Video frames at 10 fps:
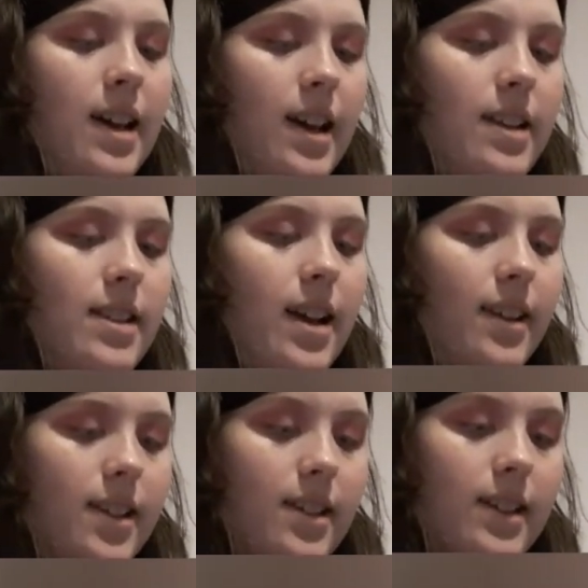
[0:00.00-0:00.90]
His
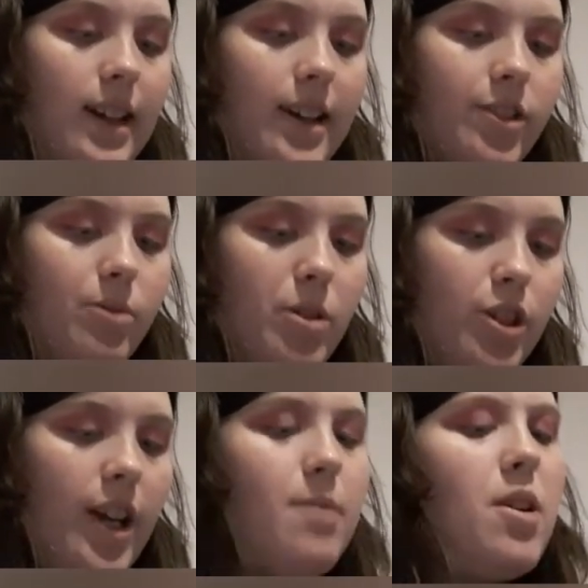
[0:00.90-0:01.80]
next collection, which
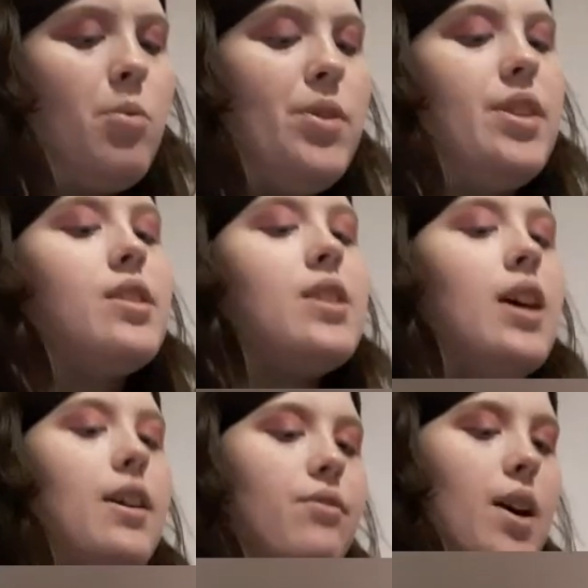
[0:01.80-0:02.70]
came out, was the
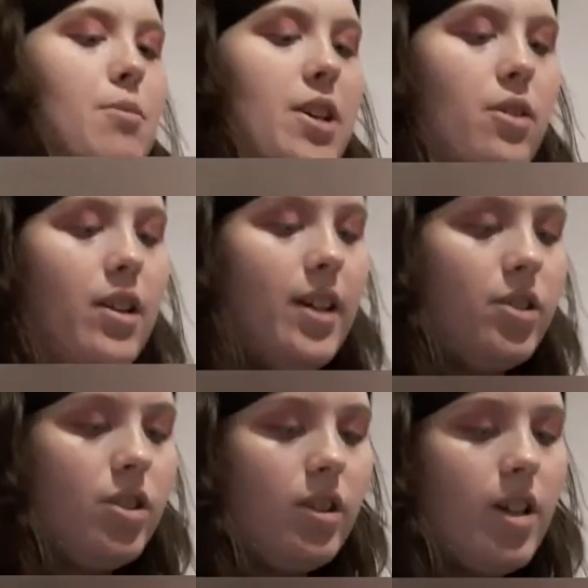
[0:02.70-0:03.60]
Star Family
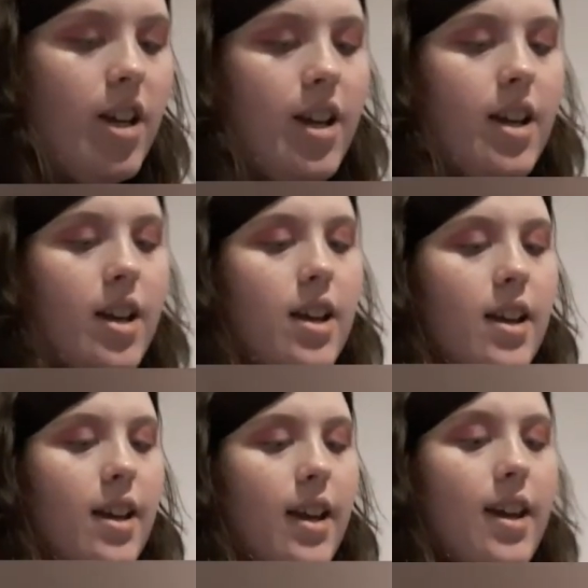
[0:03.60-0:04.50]
collection.
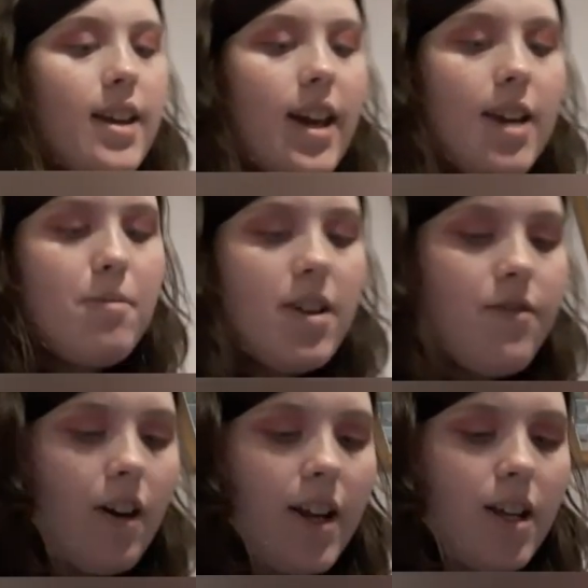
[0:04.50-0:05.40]
It came in a
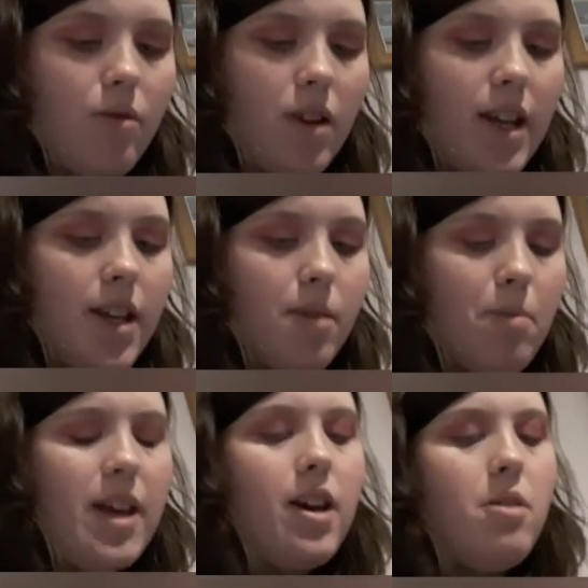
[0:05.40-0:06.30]
very unique
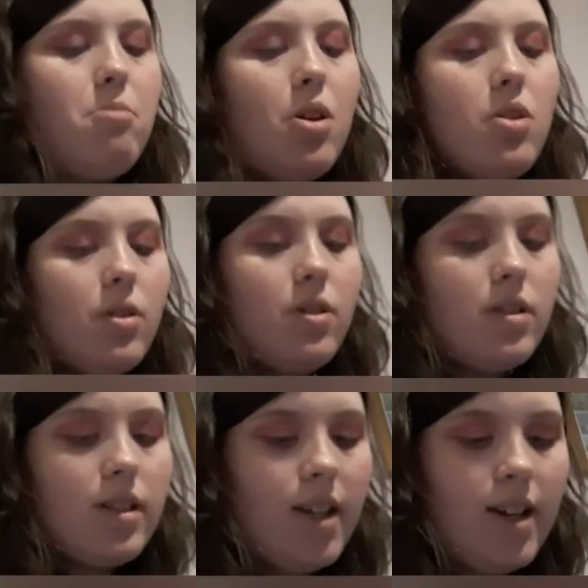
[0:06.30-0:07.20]
PO
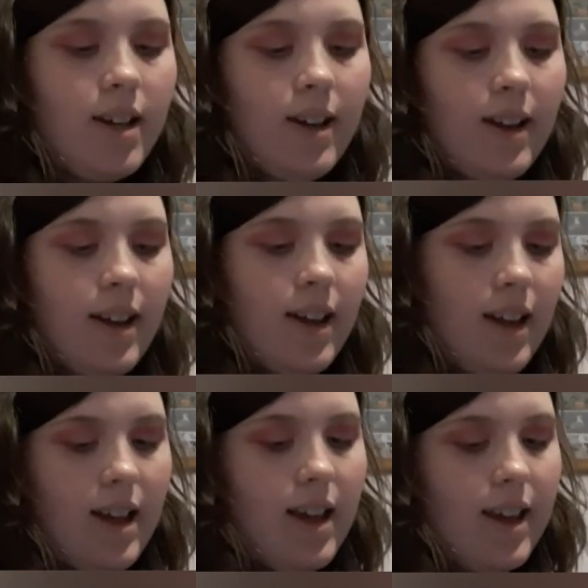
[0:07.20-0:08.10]
box.
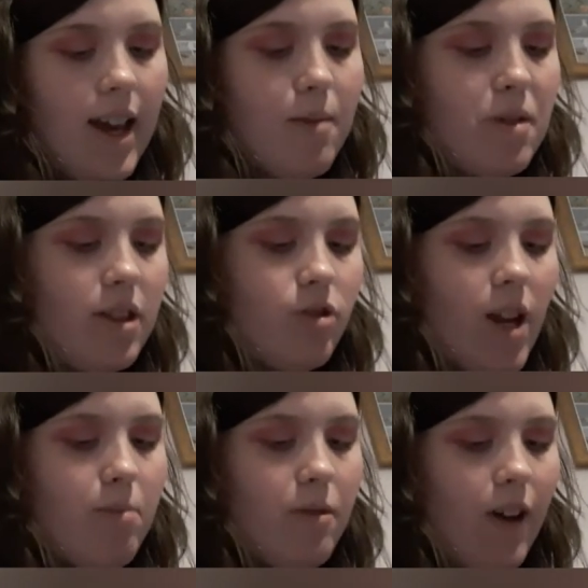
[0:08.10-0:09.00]
It came in the
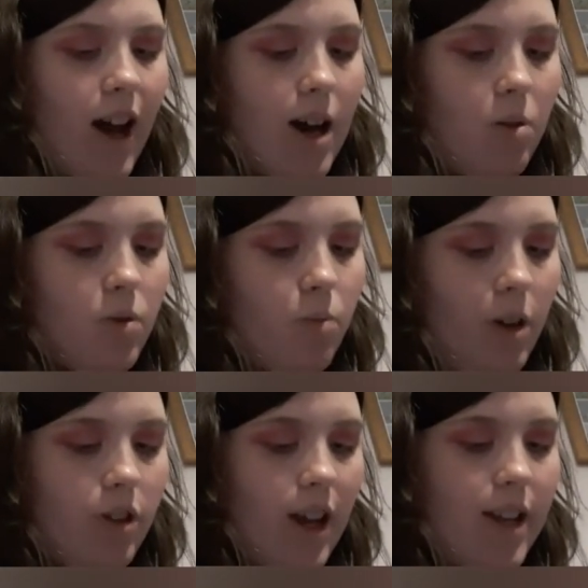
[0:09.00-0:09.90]
shape of a house,
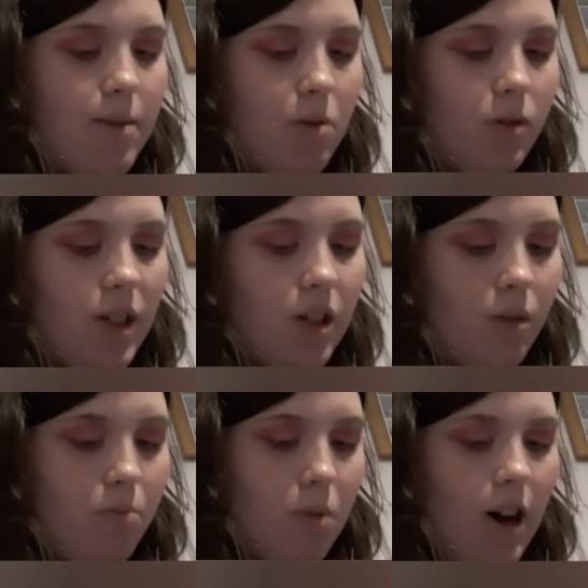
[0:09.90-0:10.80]
which anybody
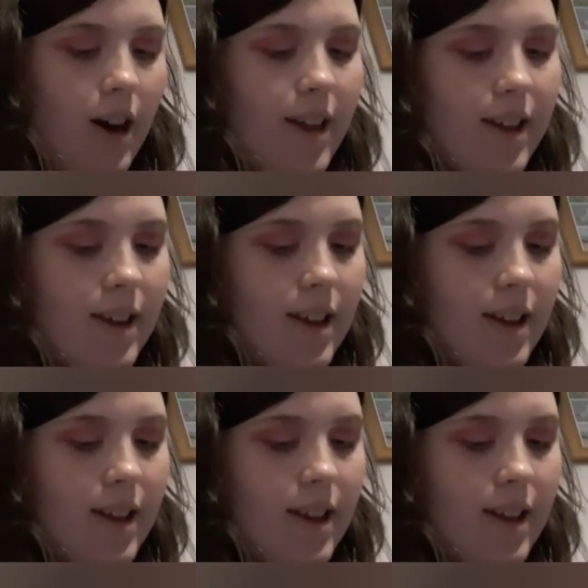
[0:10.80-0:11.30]
could buy.